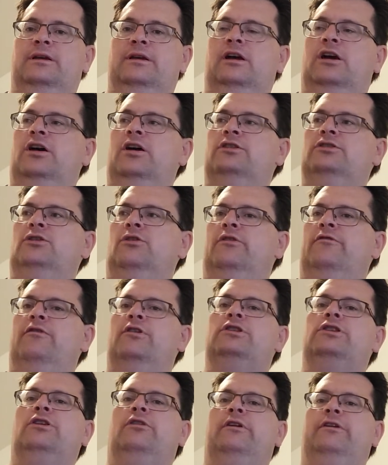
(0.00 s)
Uh, no,
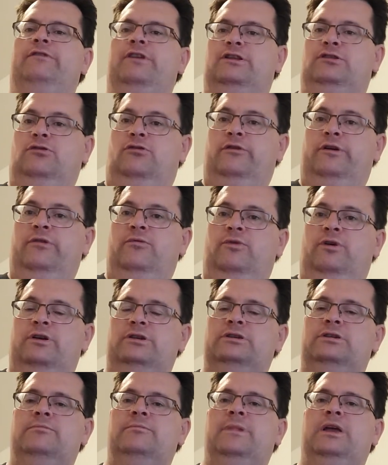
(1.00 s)
Victoria, Victoria it
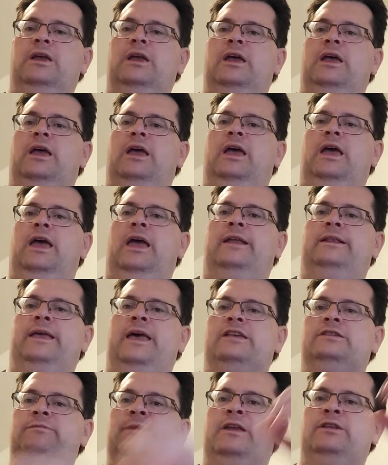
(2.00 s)
was and
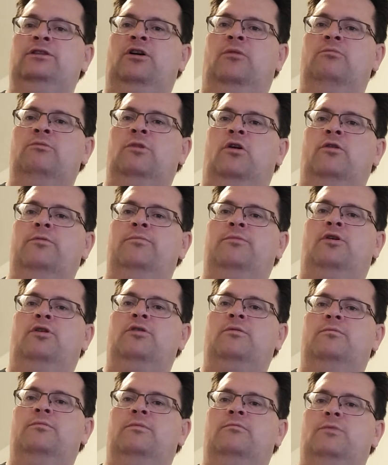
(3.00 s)
as we know, most
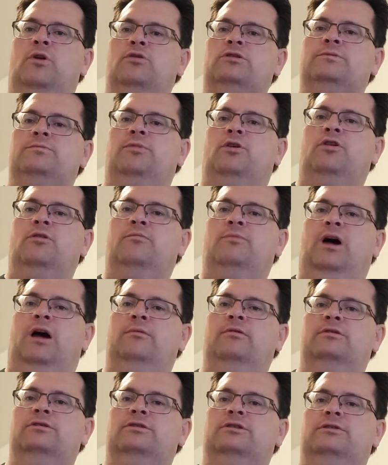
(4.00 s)
book, most book and
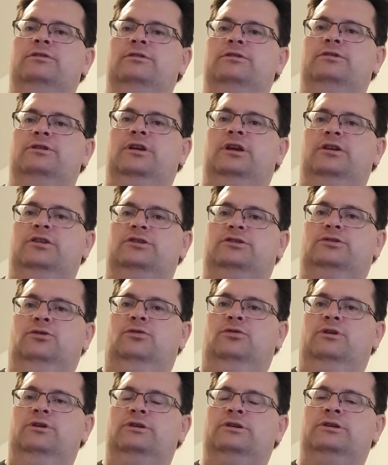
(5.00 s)
Bible uh,
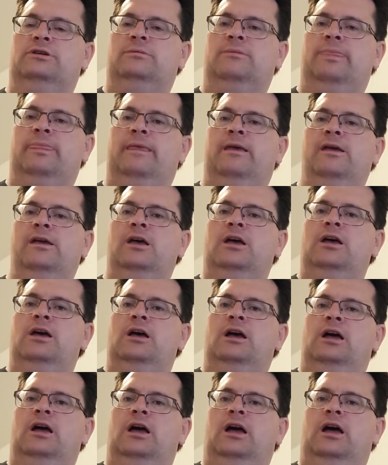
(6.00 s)
stores
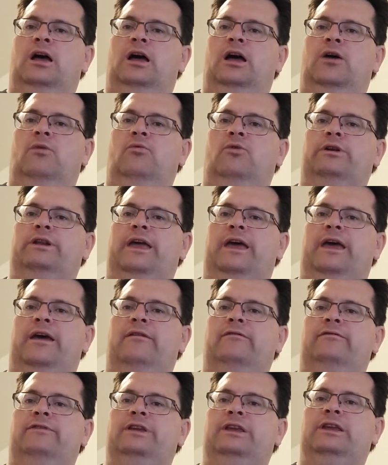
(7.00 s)
uh, would
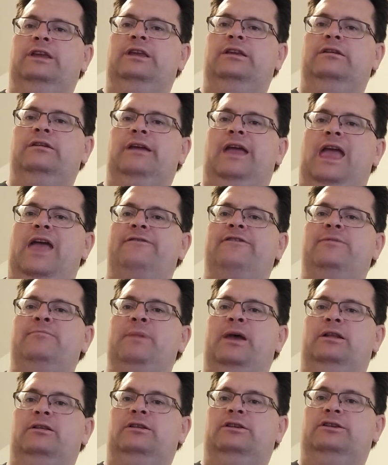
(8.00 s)
have the heavy
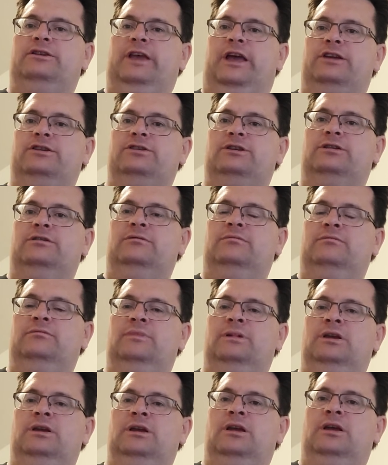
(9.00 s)
metal section,
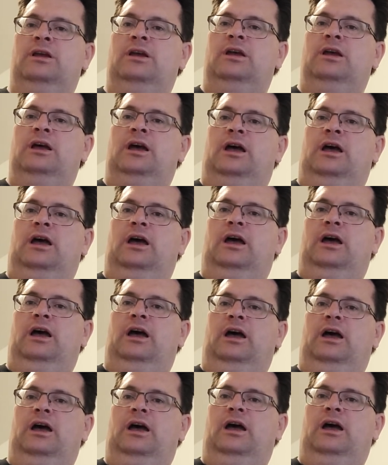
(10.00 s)

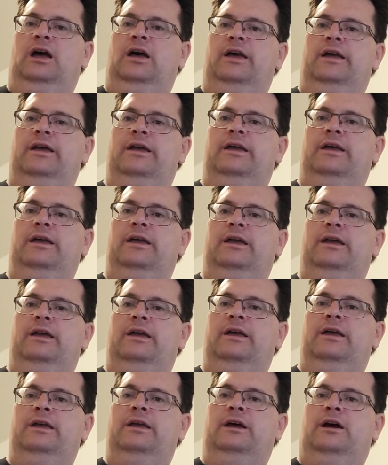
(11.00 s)
uh,
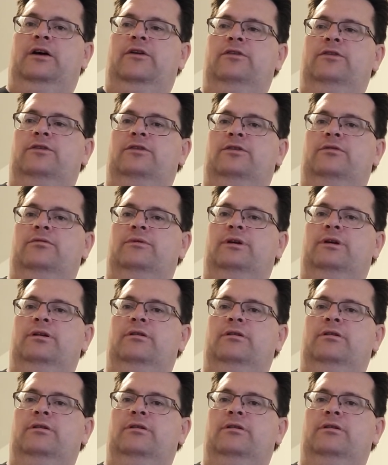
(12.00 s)
other